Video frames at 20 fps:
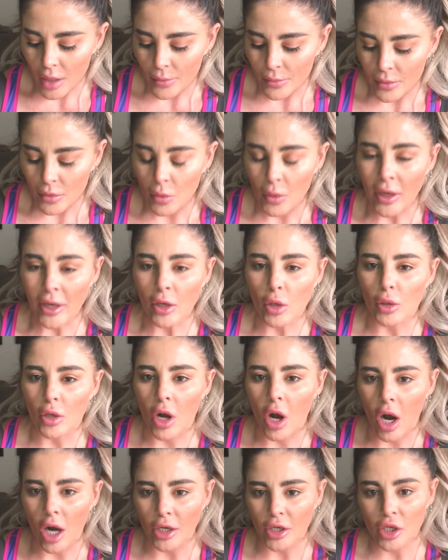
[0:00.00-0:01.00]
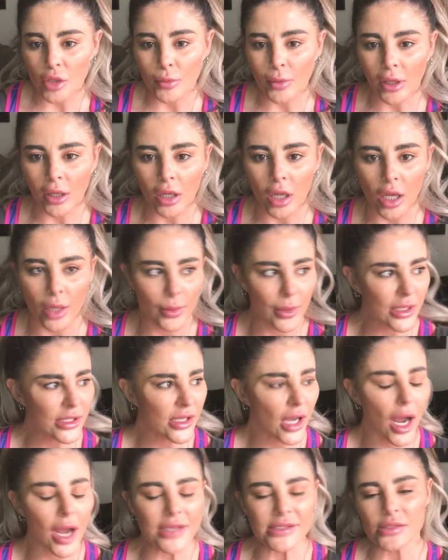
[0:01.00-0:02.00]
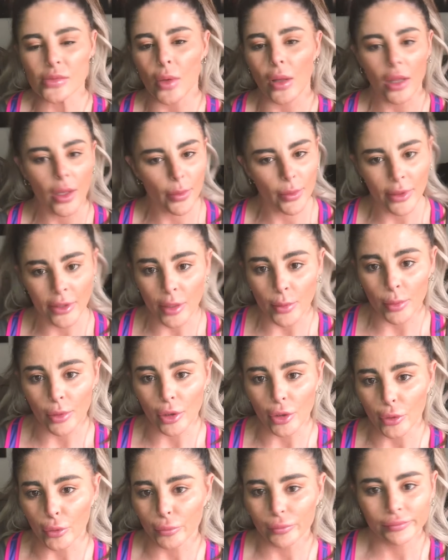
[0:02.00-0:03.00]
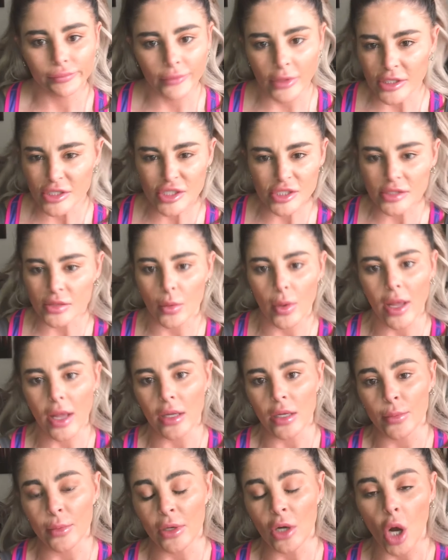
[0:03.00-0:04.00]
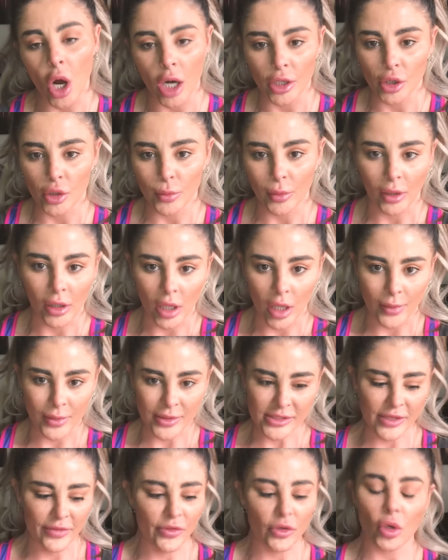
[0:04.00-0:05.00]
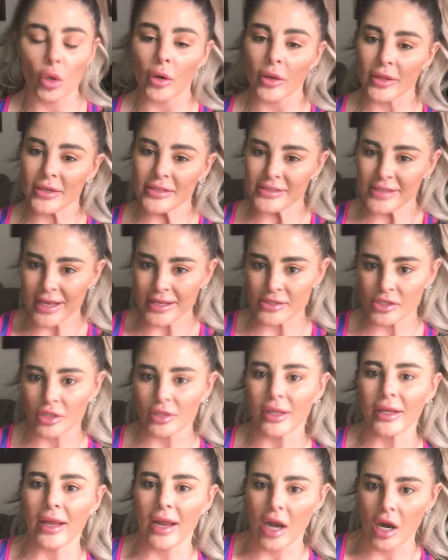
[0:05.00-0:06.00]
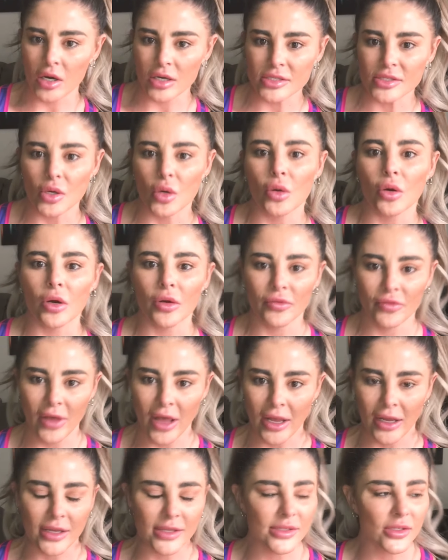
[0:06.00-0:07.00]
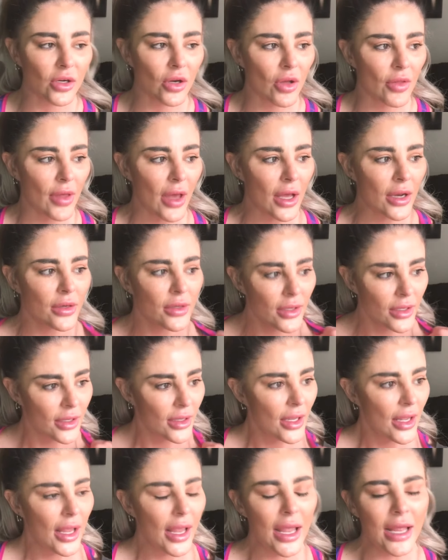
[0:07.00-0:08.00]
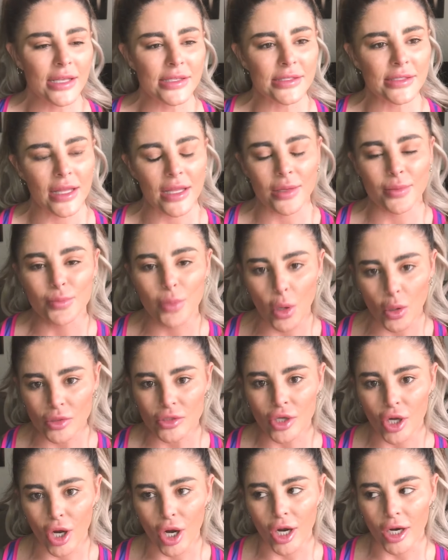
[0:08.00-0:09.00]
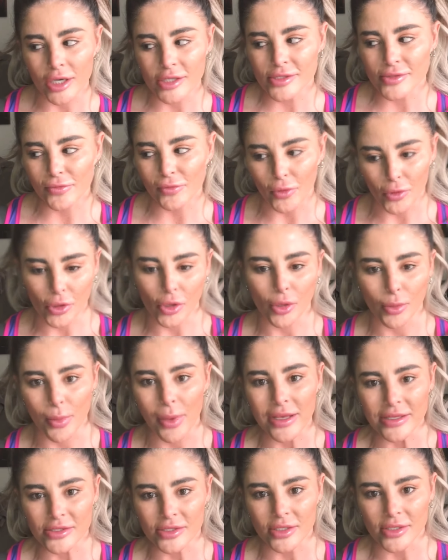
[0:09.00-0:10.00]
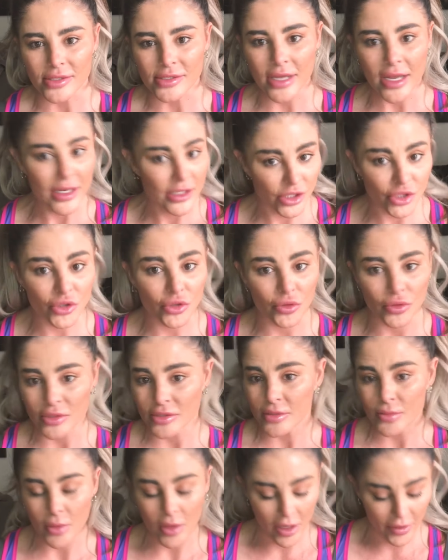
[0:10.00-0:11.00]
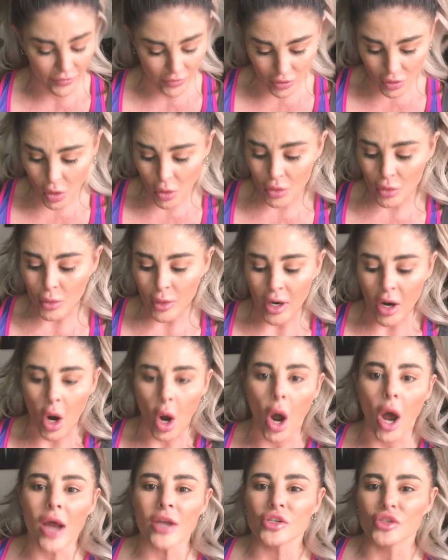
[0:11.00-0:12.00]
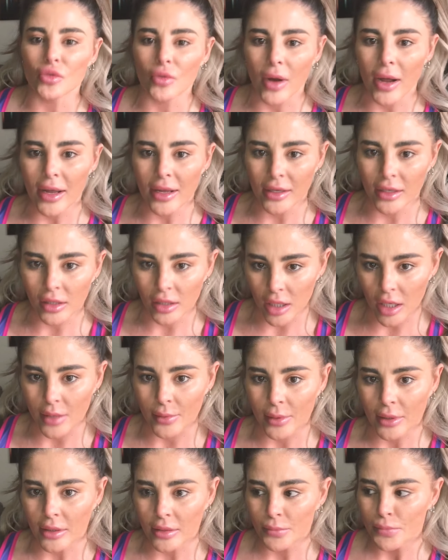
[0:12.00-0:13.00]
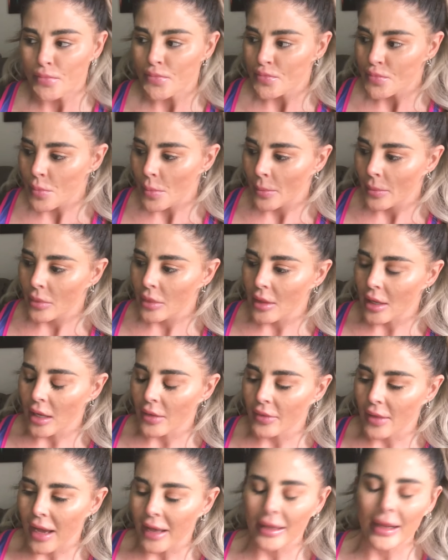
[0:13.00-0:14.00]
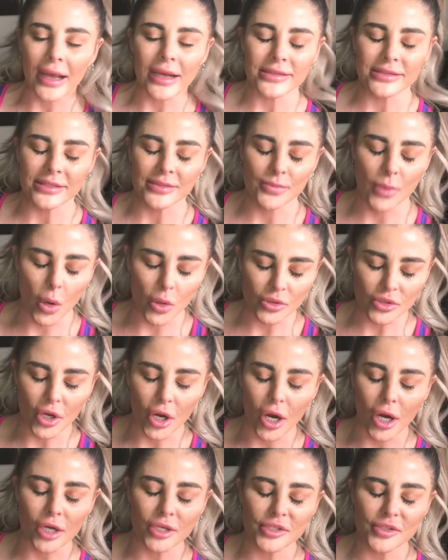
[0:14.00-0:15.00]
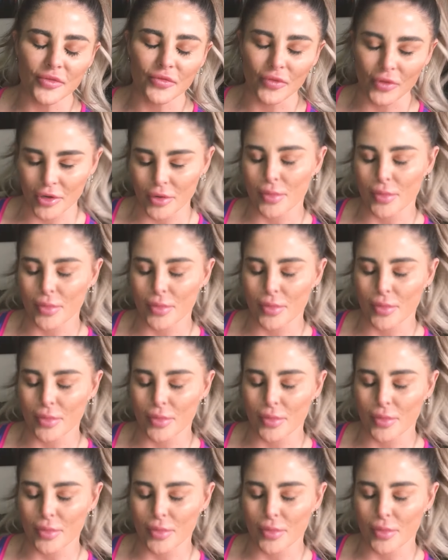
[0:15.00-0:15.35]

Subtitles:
when I go to hot, humid climates, I swell up like a balloon. It's just the way I am in hot, humid climates. If you go to the desert like Arizona or Vegas or all that, it's like Botox for your muscles. It's true. If you go to a hot, dry climate, that acts as Botox for your